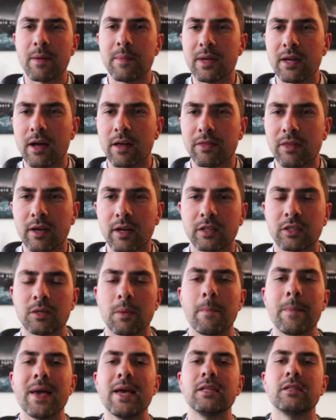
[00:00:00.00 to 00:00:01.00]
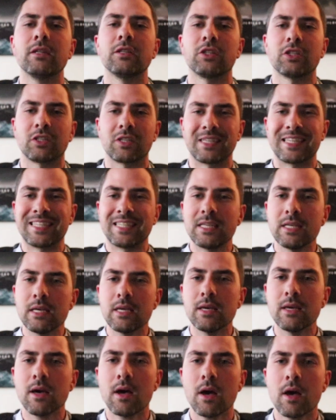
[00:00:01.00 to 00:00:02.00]
I mean, I think it's amazing just to
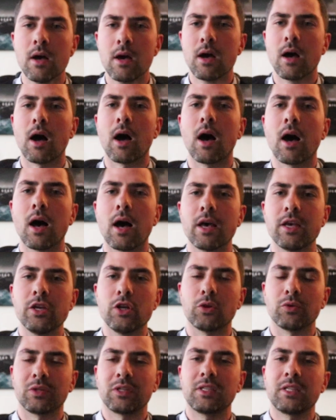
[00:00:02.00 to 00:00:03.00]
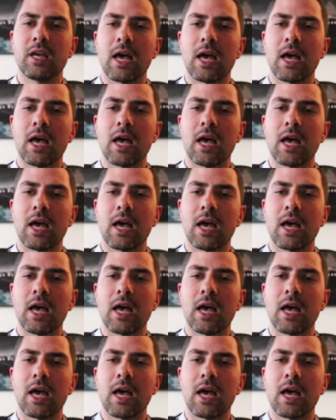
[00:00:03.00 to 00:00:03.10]
see you know,